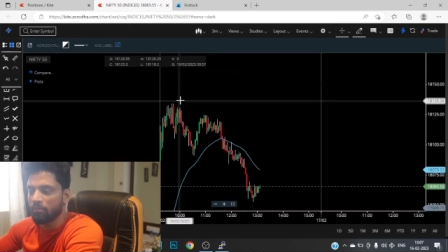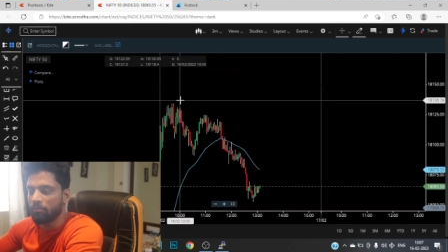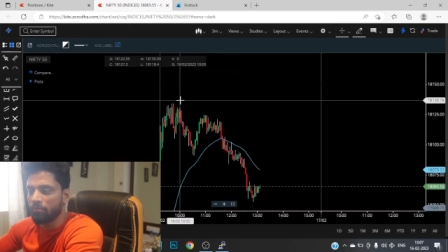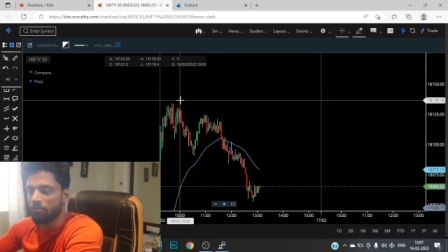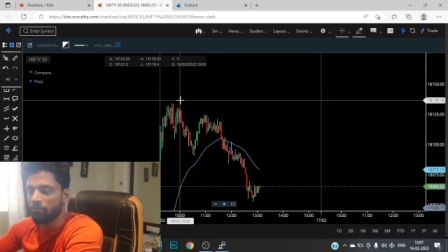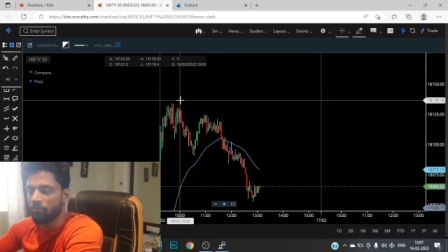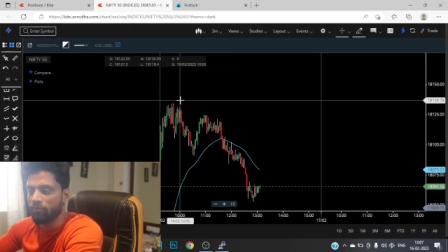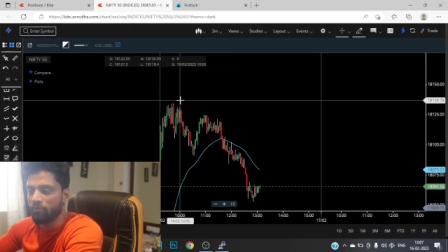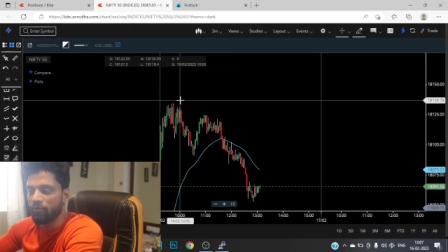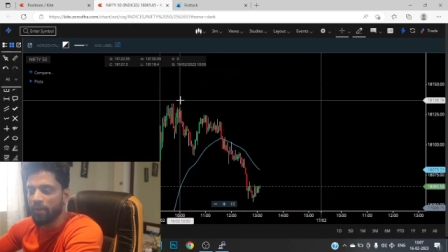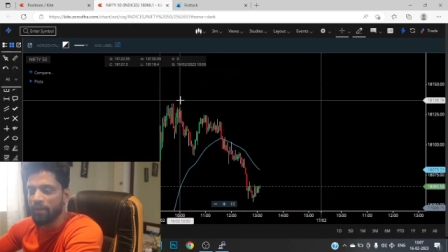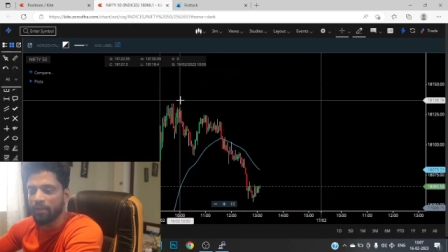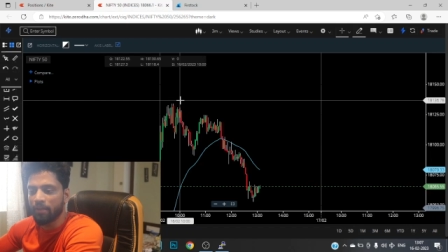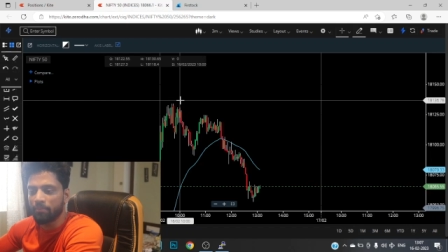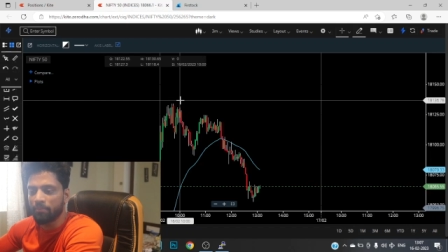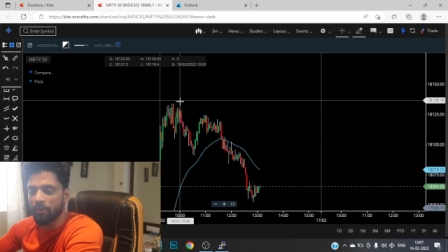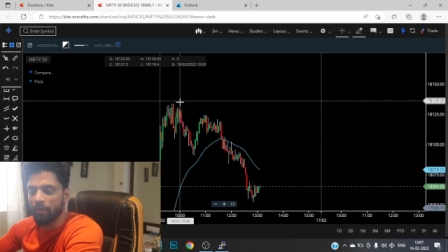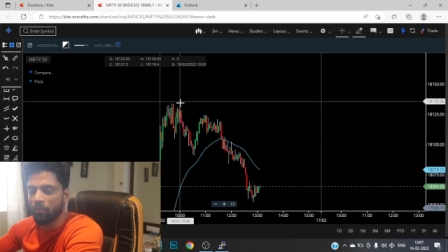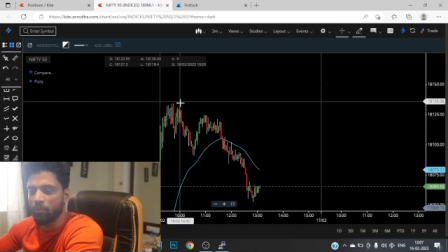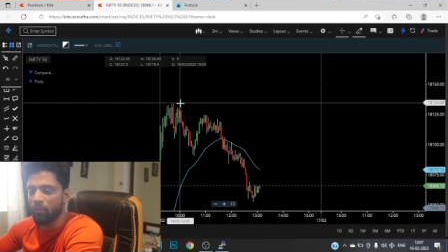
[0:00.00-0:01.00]
went up
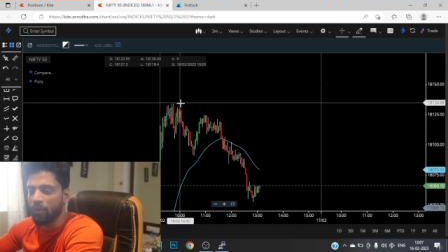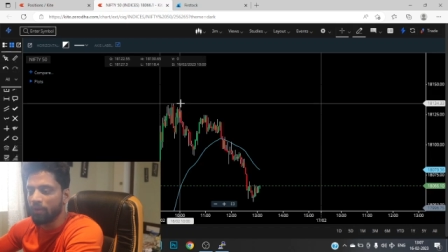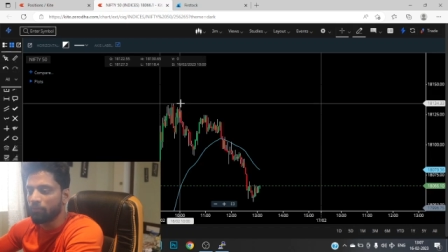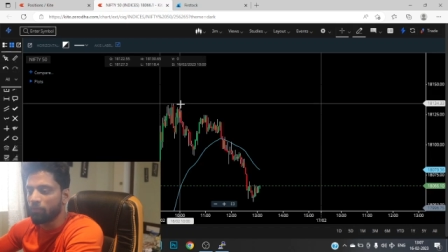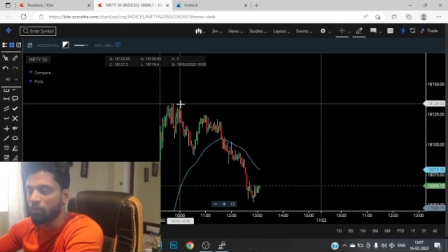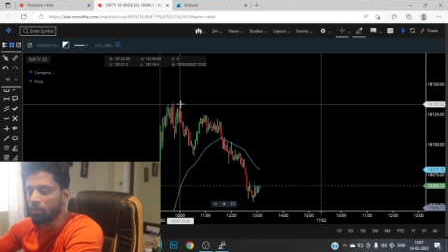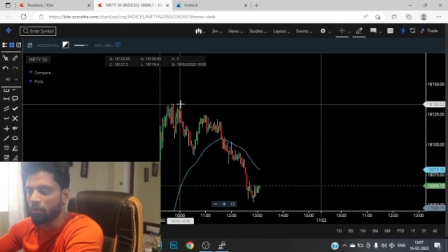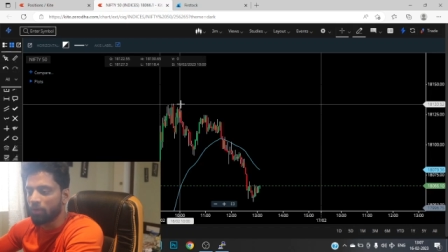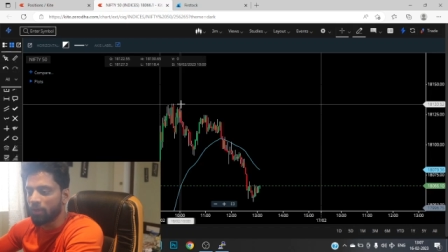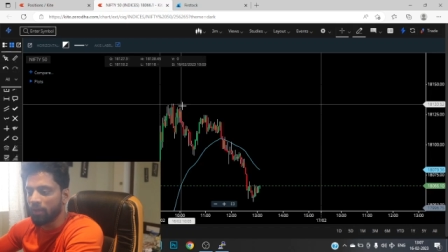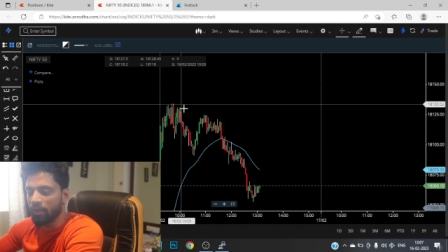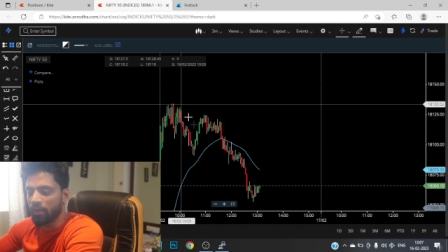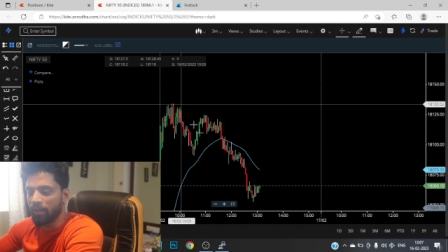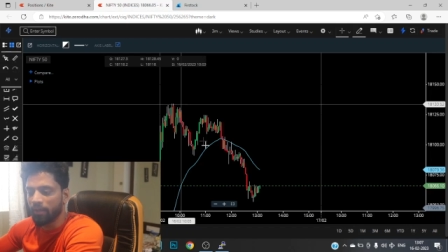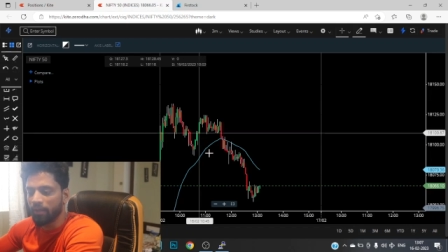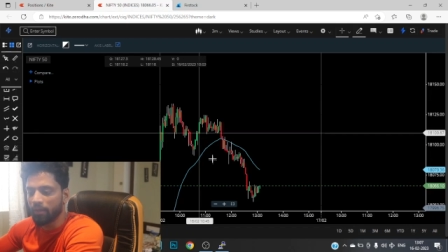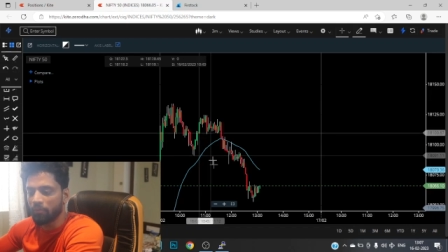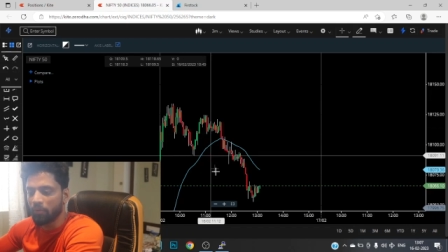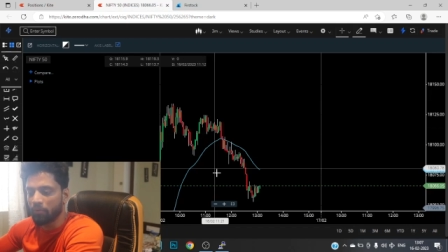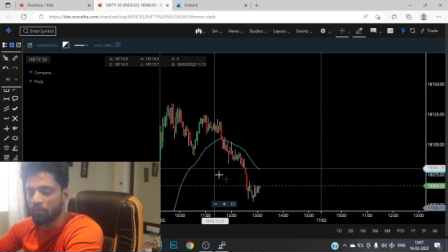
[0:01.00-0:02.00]
till 140,
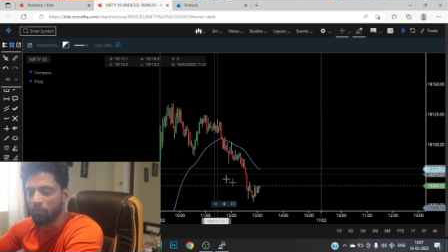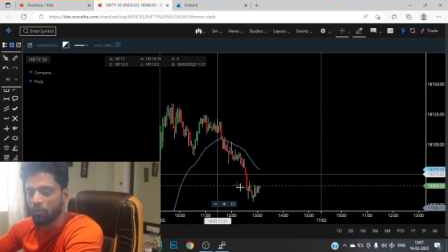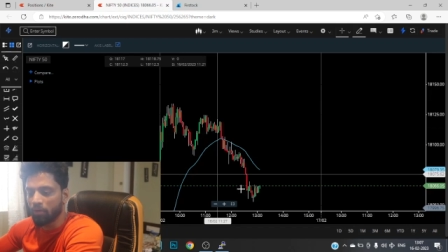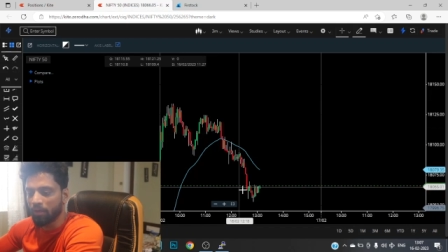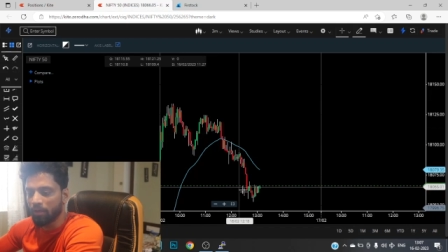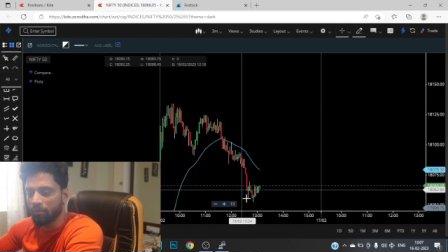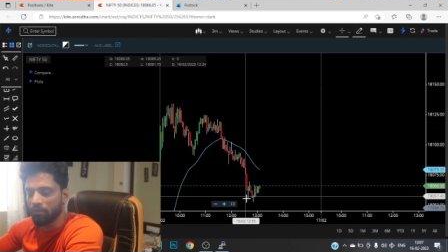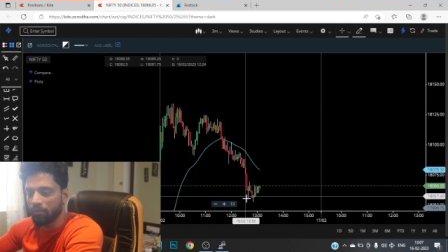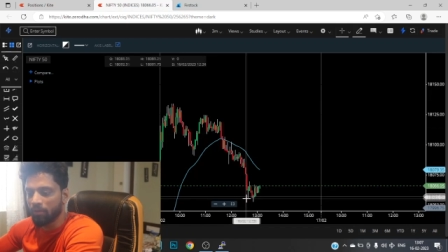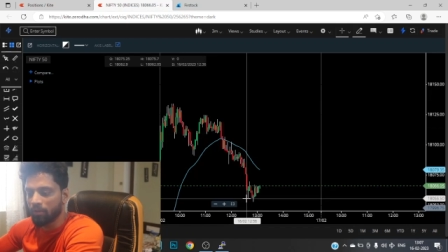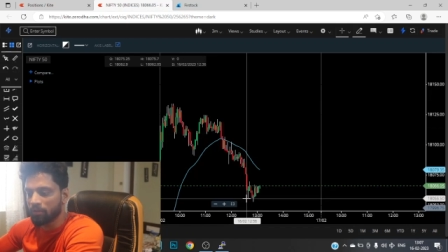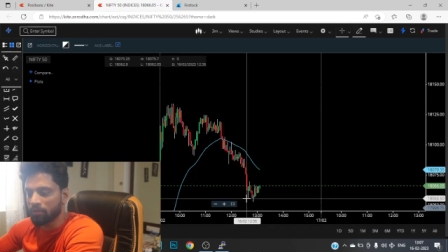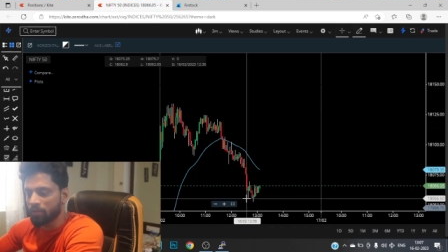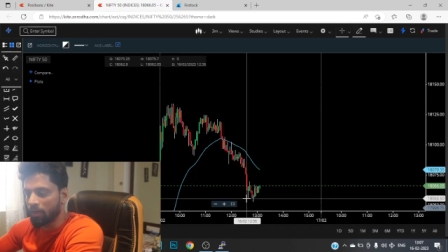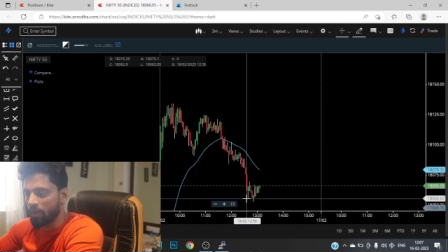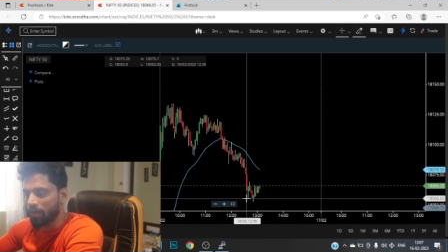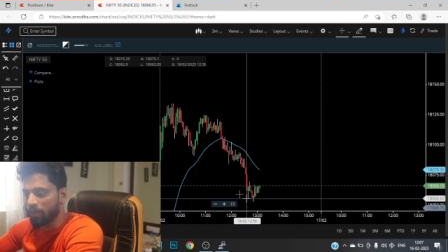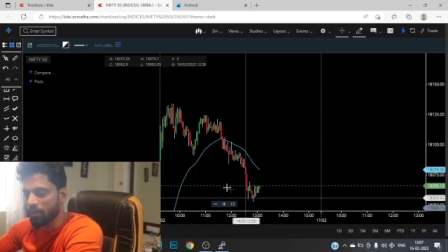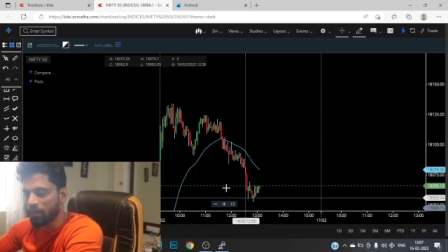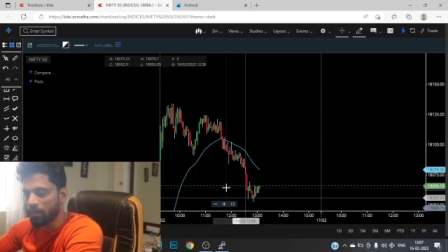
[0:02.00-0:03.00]
140 levels,
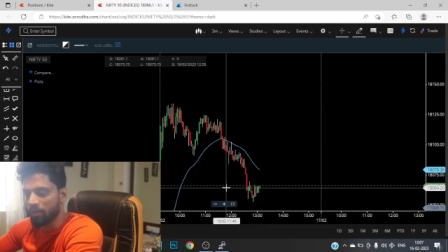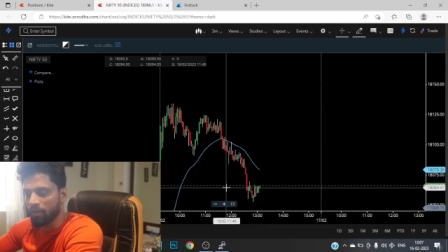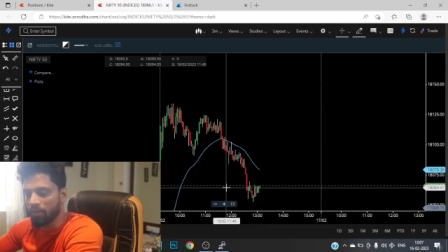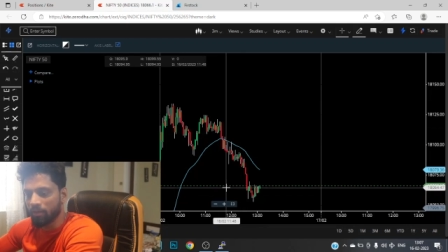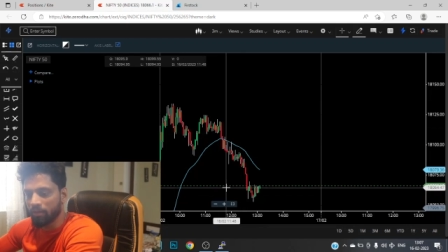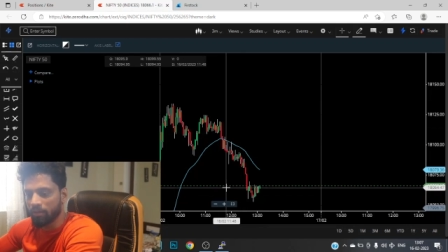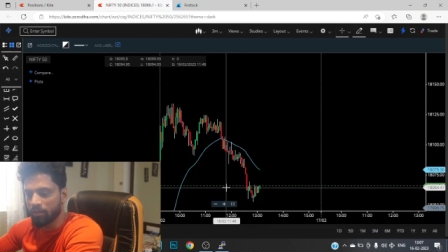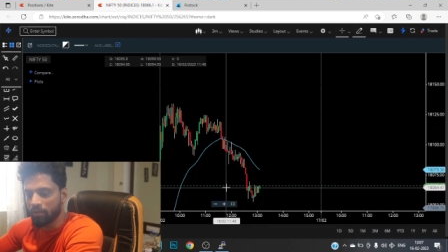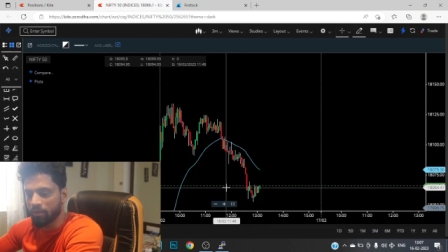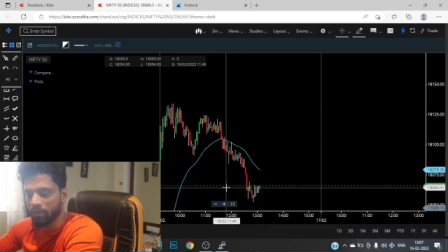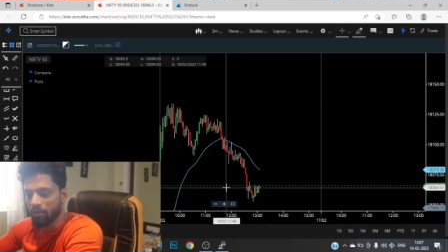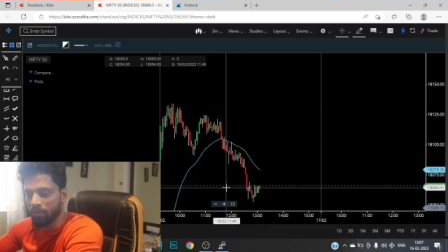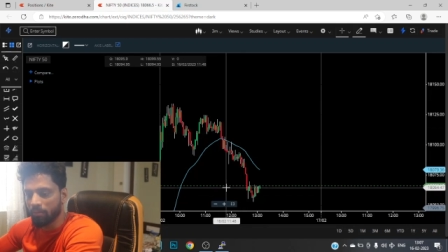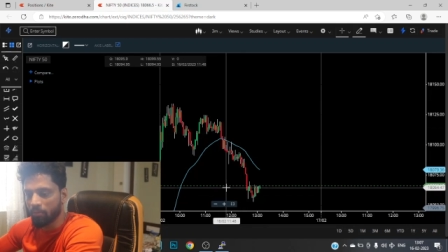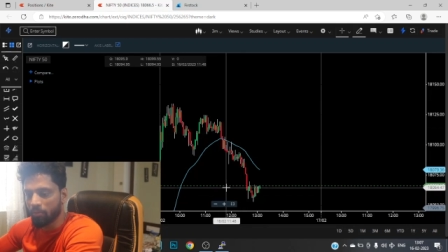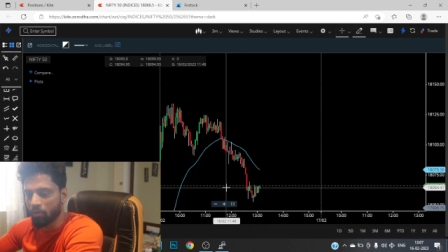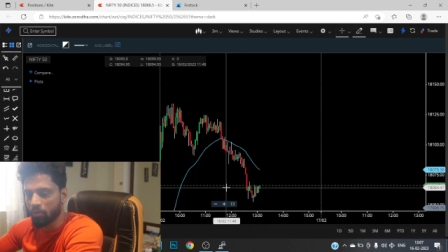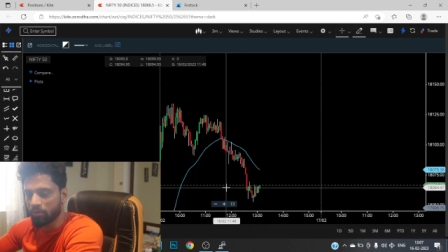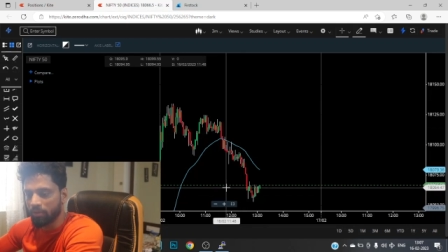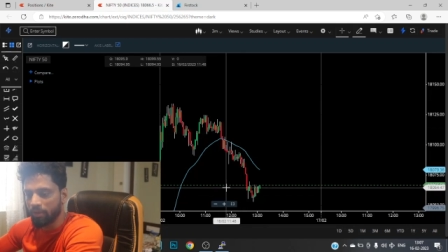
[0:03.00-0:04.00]
and it
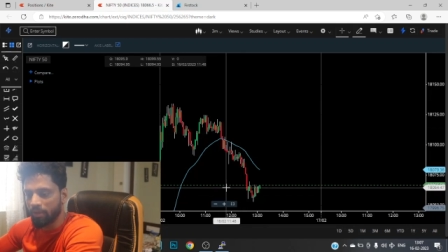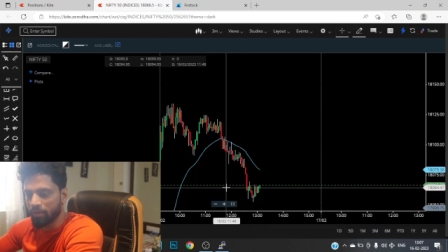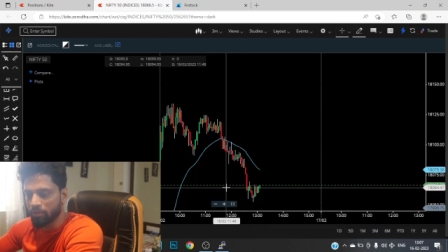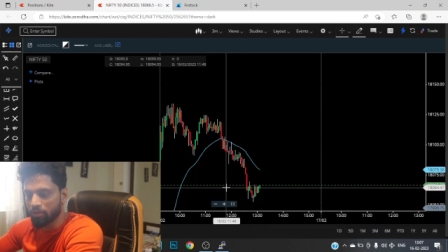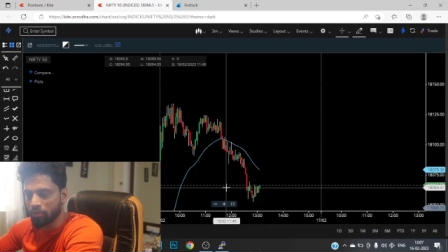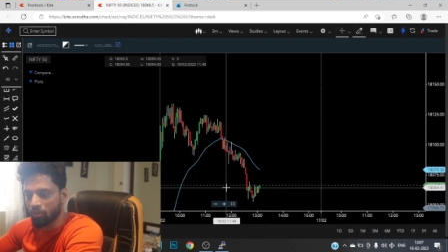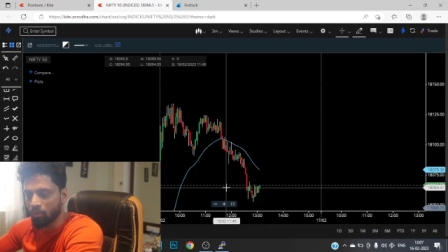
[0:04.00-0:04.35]
broke the day's low.